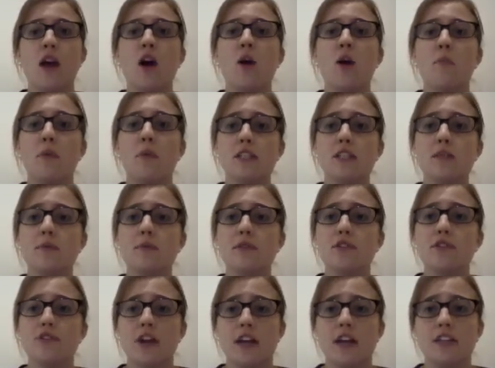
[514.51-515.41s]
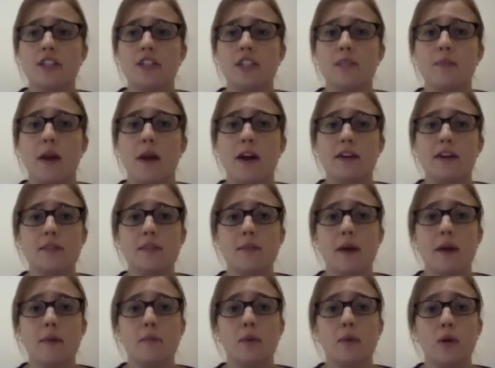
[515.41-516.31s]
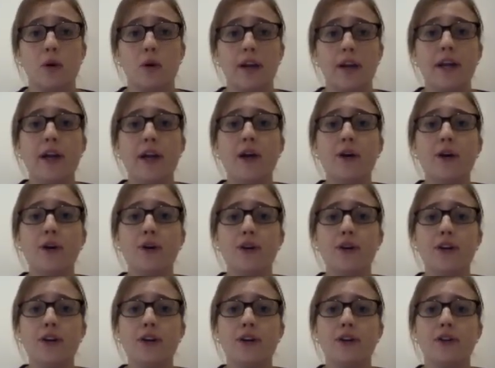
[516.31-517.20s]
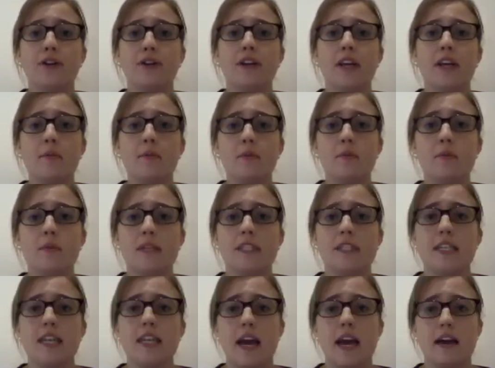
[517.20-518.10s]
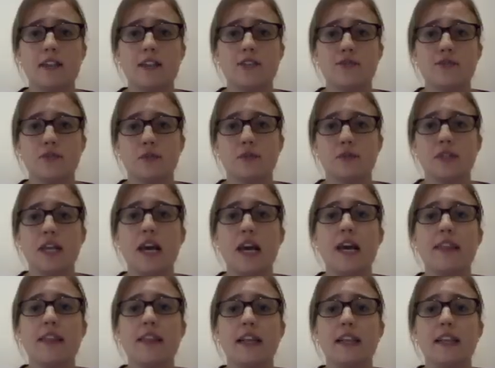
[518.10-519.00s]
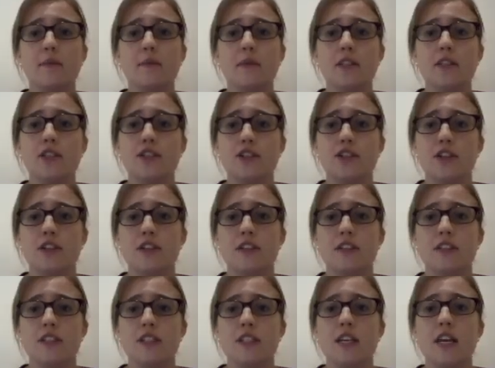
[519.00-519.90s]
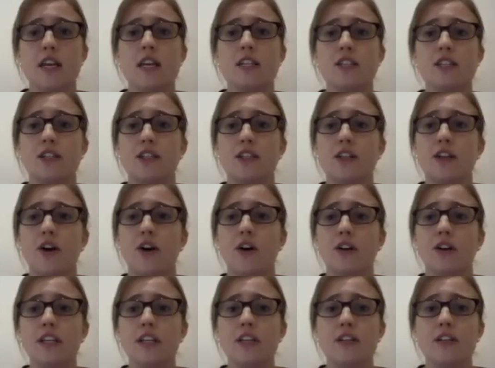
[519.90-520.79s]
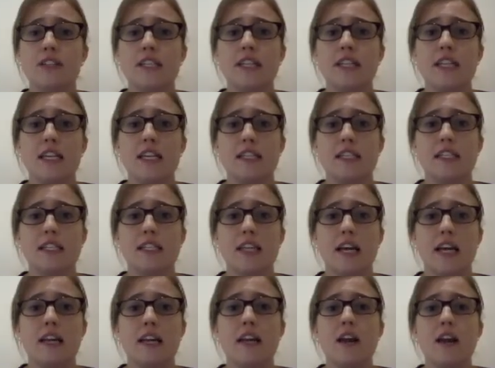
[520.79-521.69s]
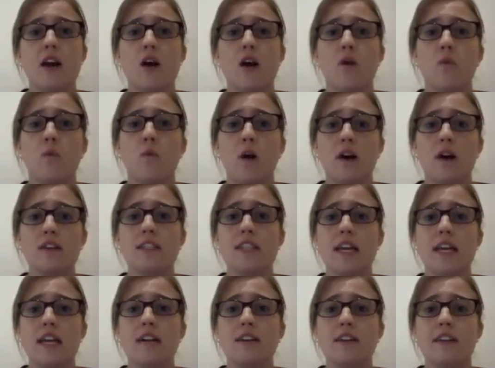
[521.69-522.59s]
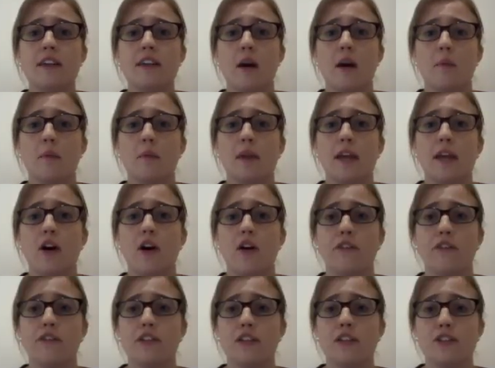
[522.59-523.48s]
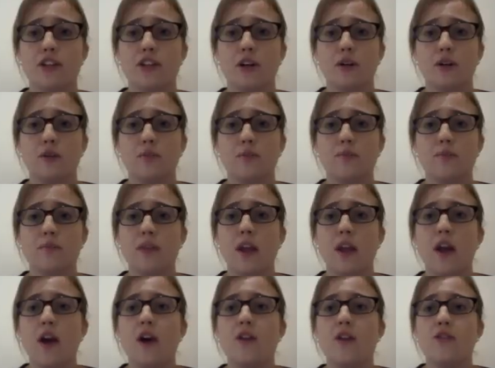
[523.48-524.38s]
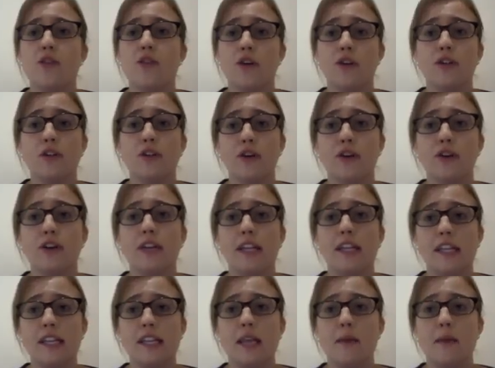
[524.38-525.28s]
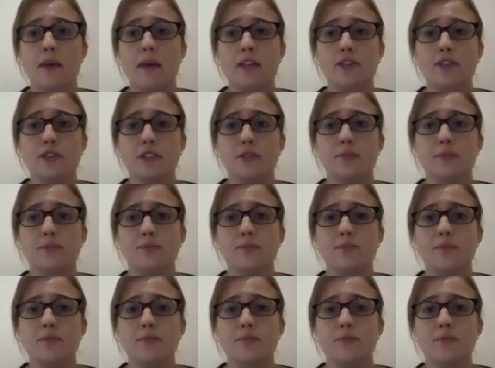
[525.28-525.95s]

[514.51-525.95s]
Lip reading: Possible strategies parents may employ could include implementing house rules that limit students to only using the internet whilst they are in the company of an adult, not alone in their bedroom.